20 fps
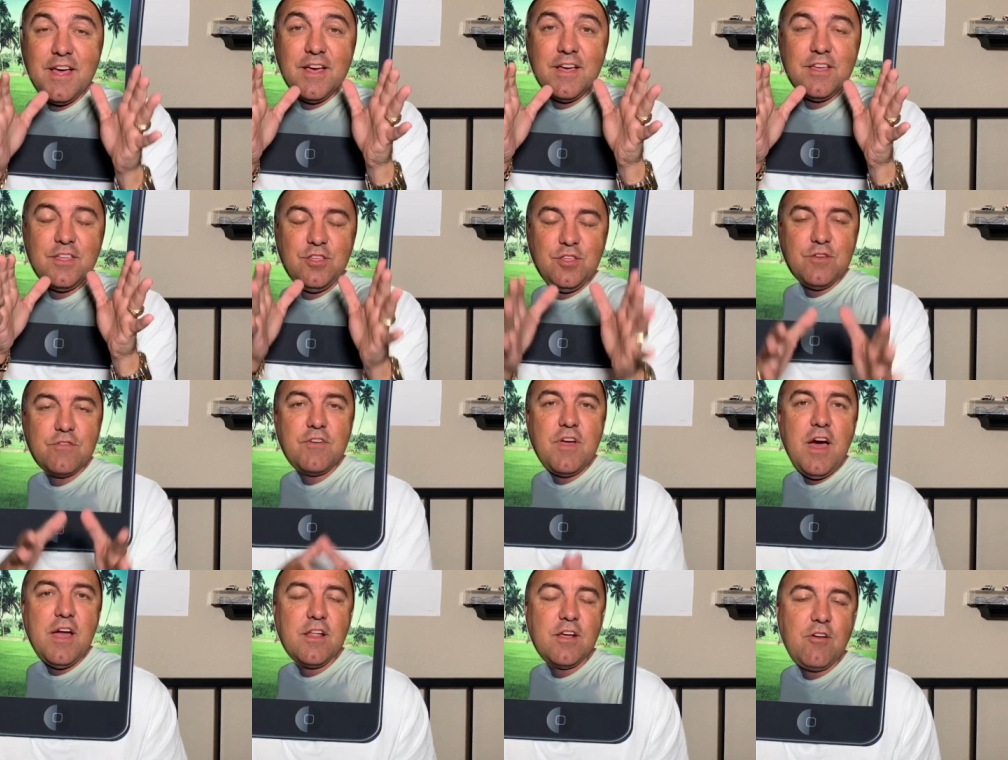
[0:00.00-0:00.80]
you've
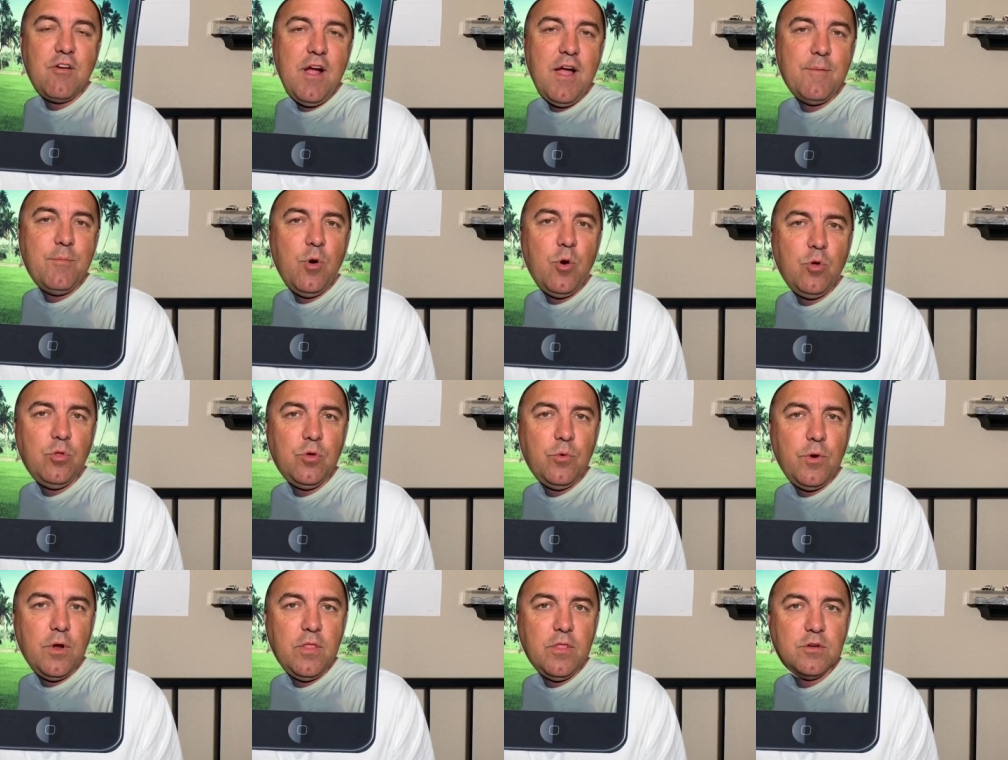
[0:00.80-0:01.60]
got to grab hold of
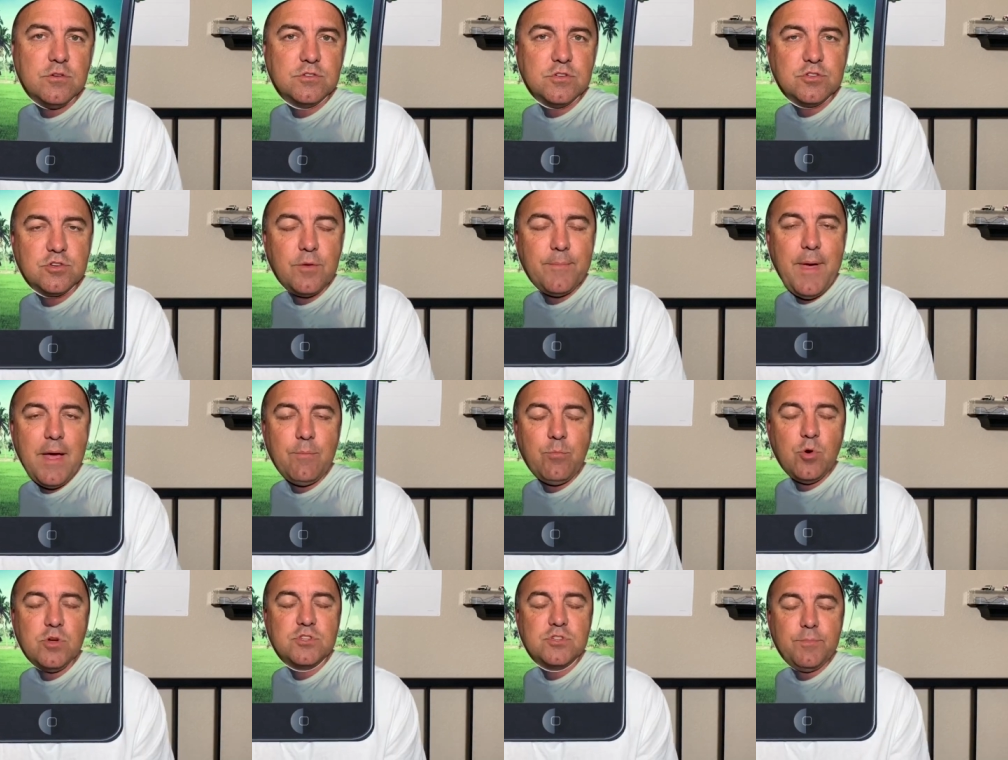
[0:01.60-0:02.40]
one of those. Those are a bad
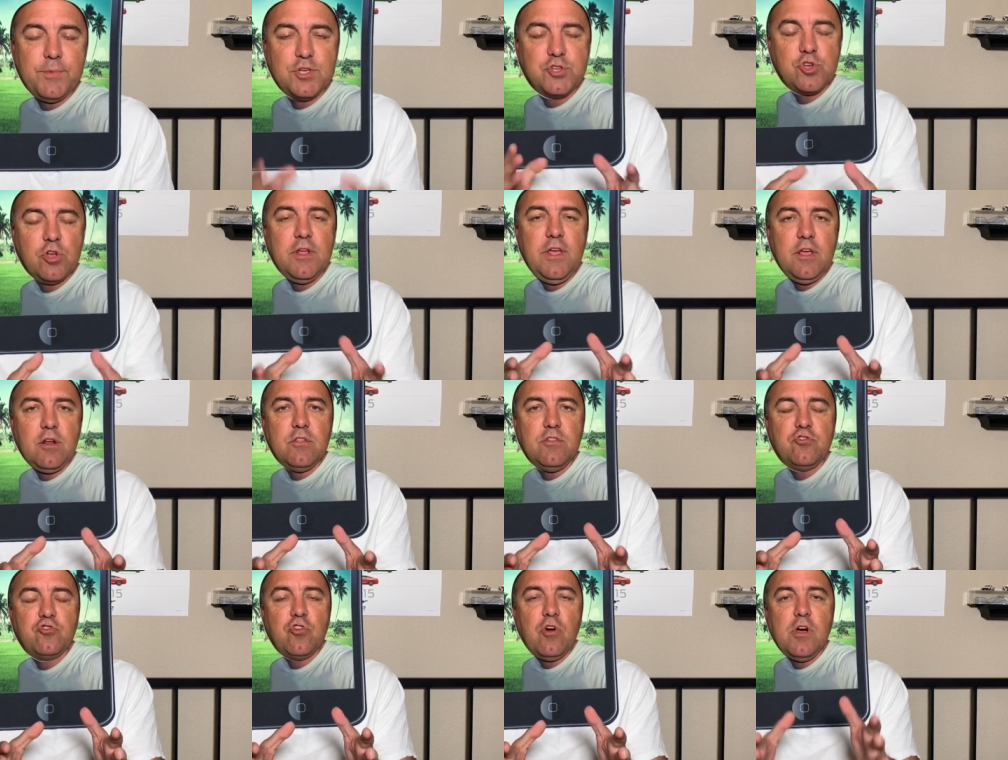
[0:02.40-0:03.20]
boy. So be sure to enter the
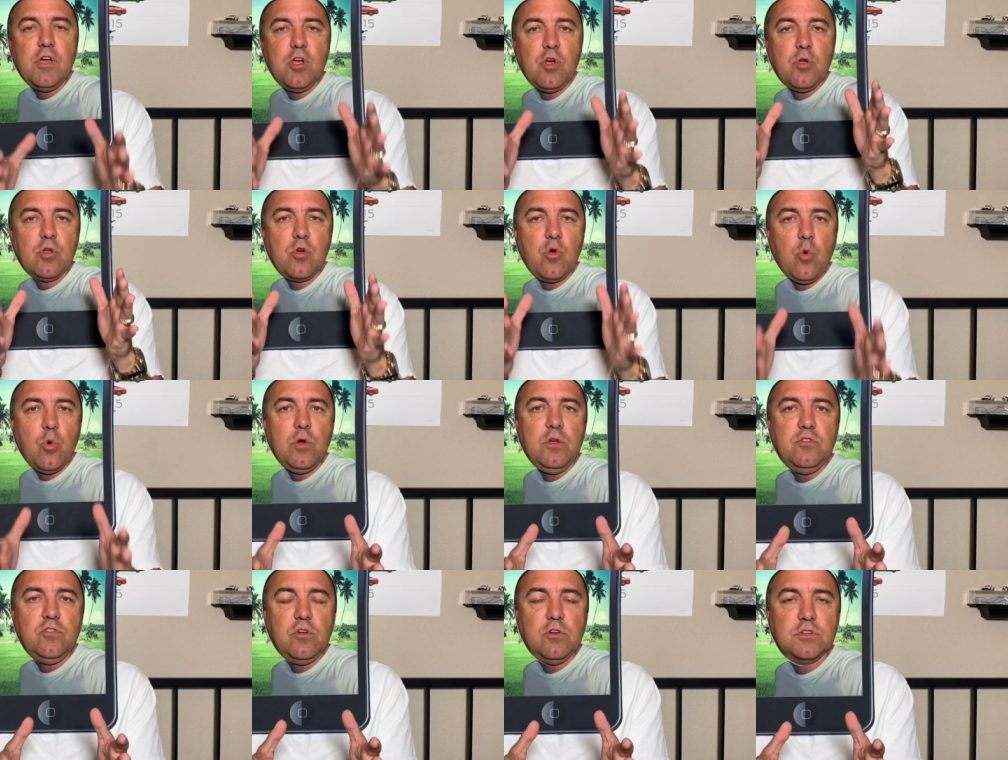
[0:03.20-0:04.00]
drawing. Go to
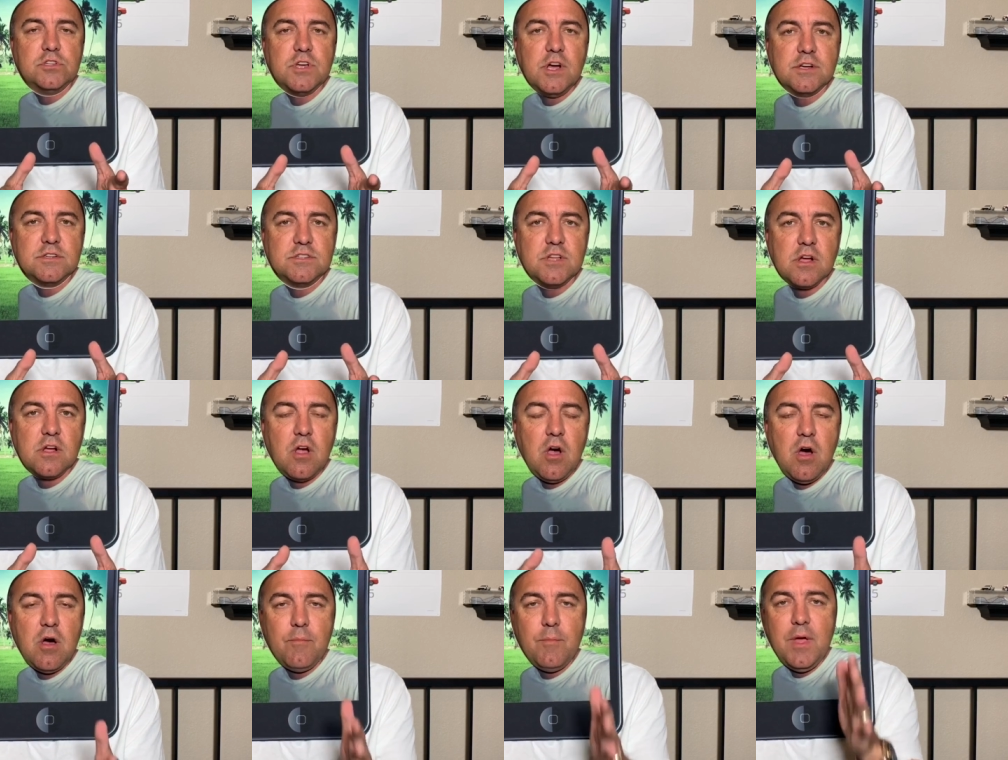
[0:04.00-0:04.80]

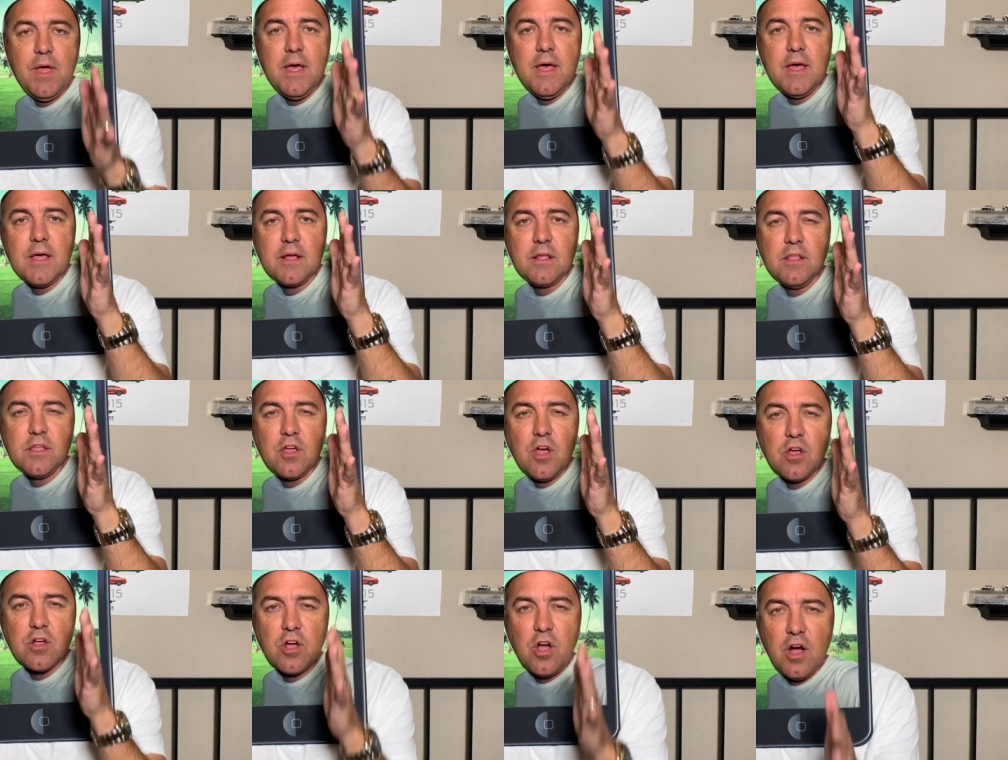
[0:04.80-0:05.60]
CoryTurnerTalks.com. Click
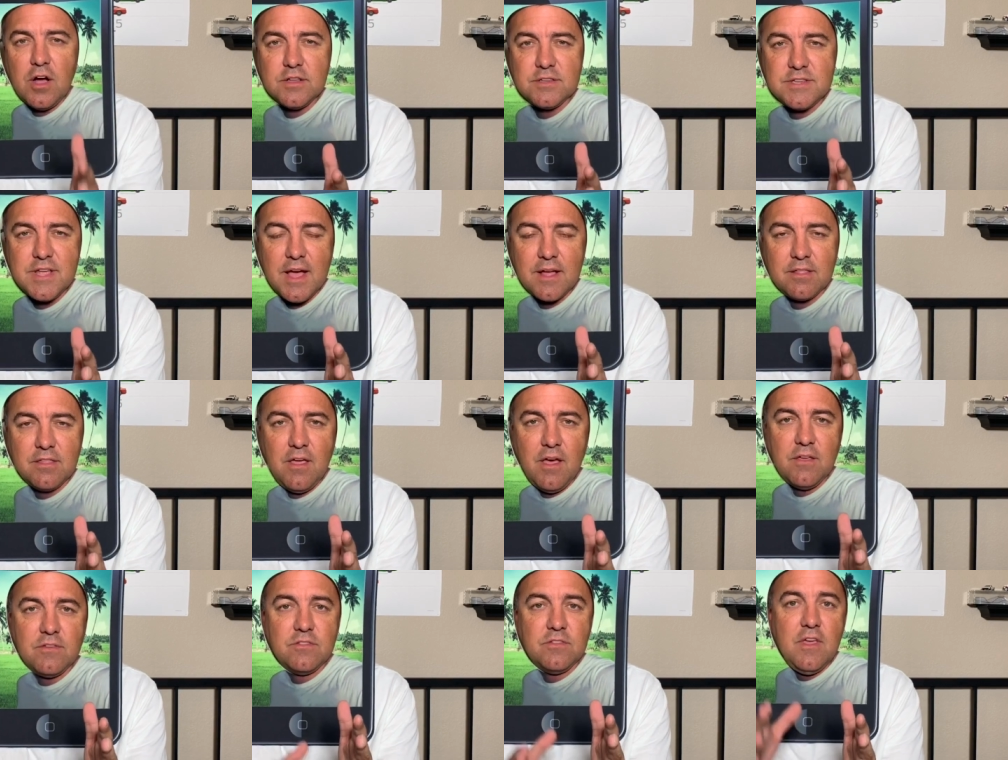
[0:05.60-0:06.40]
on Contact
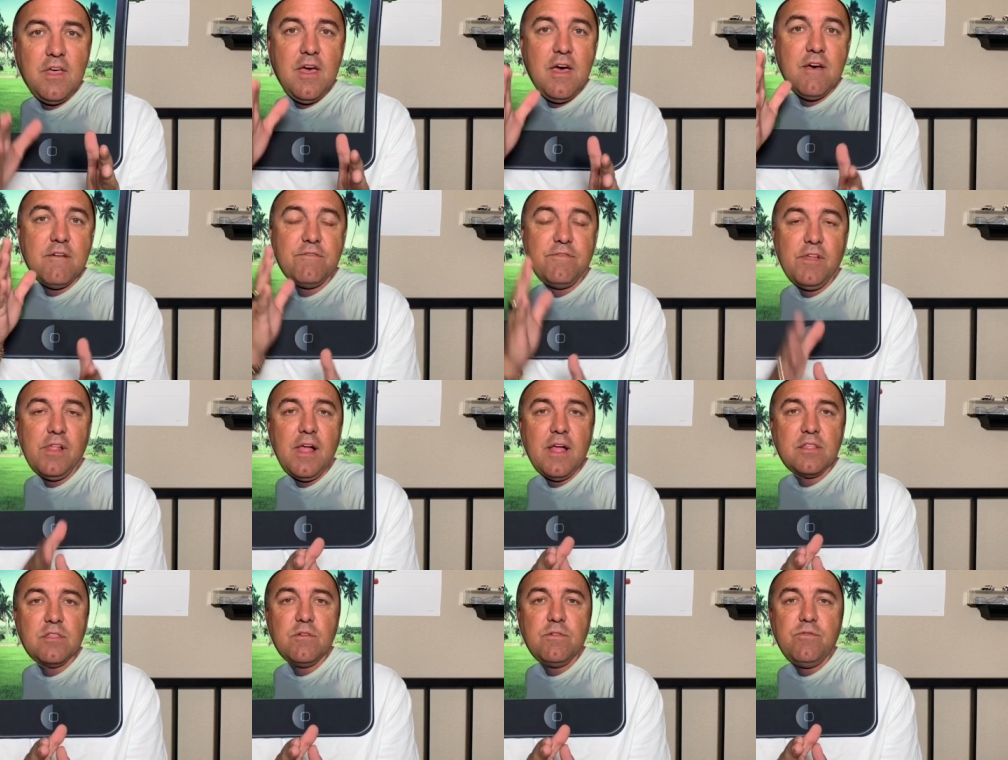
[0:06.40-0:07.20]
Us, fill
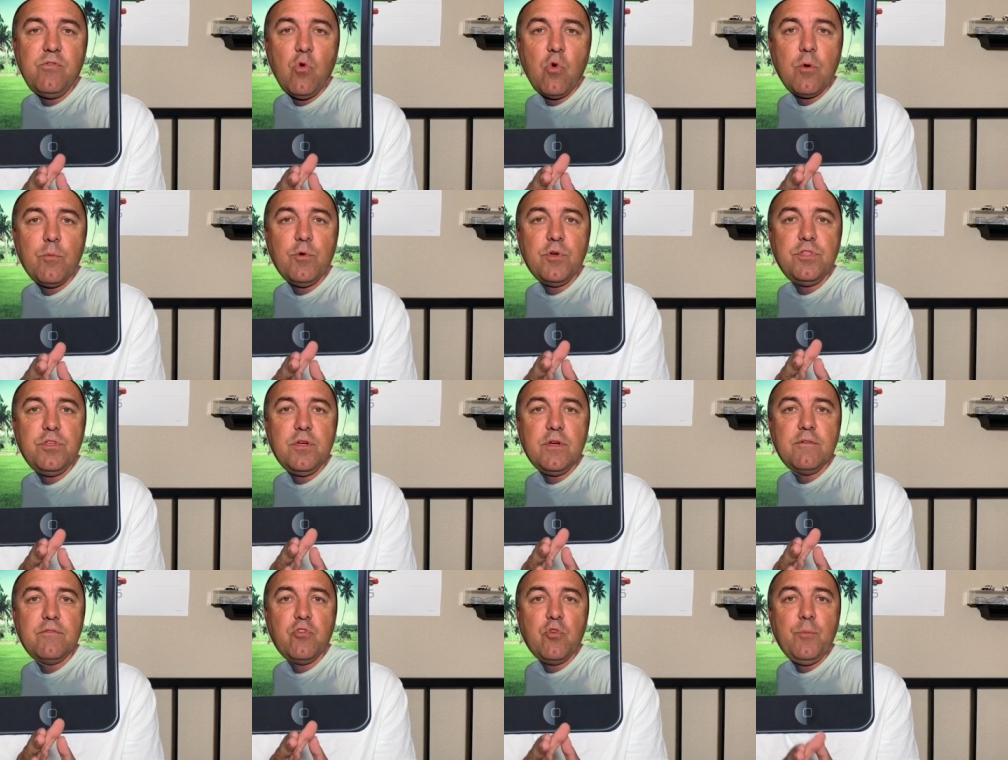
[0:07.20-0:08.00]
out the form with your
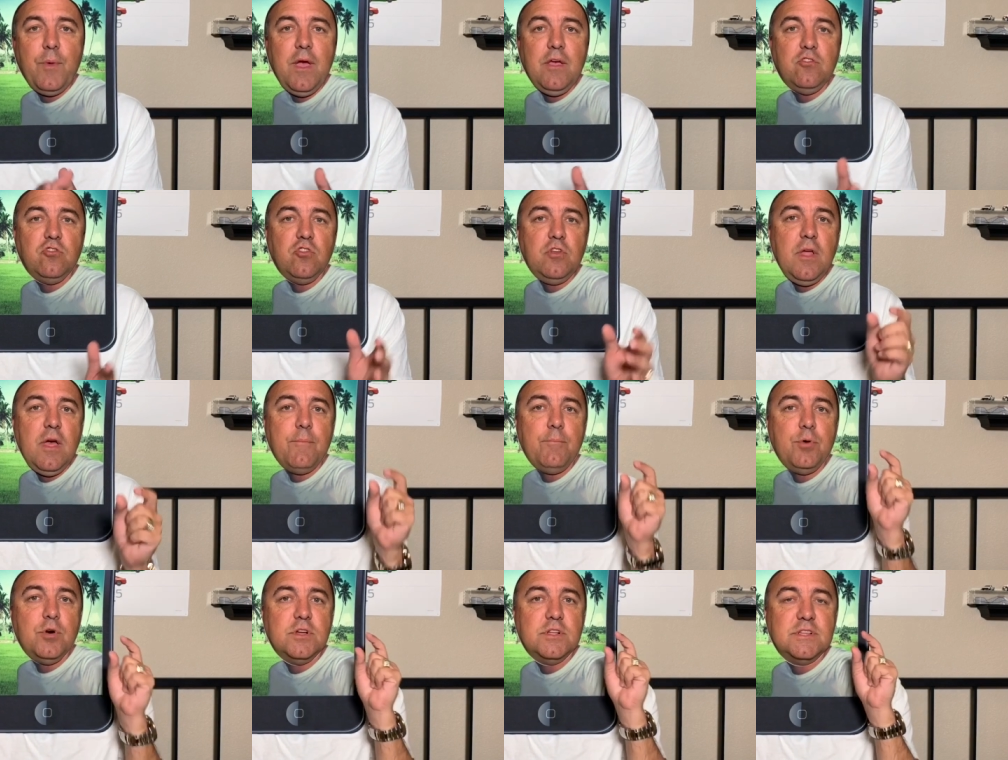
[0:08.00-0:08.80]
information, and
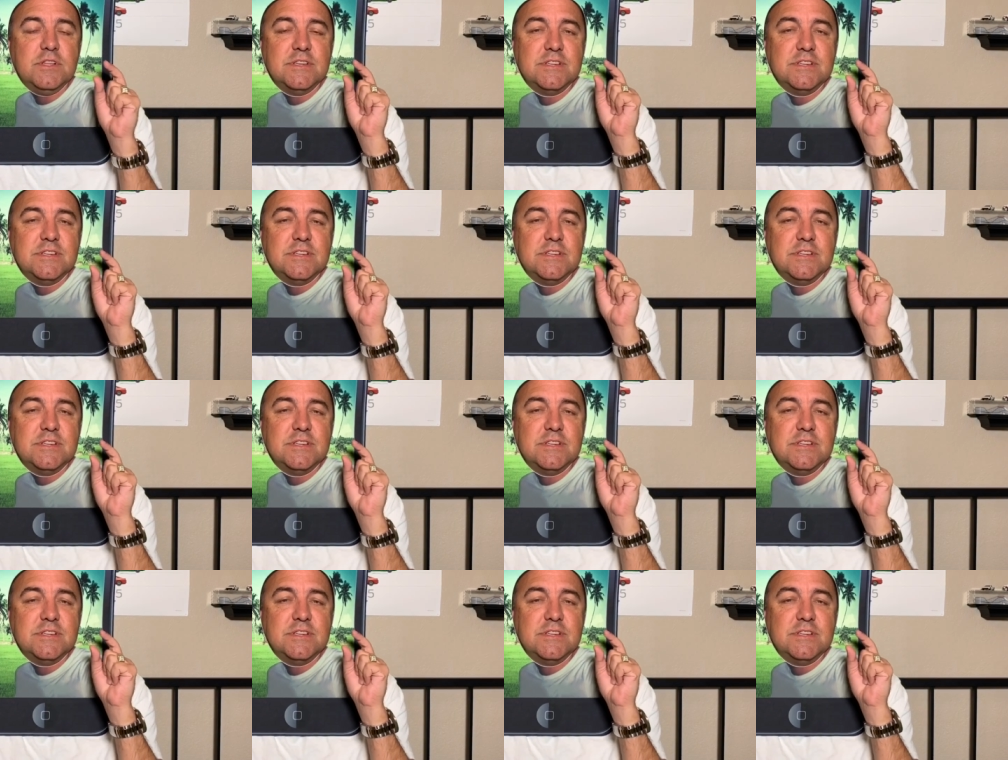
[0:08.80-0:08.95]
put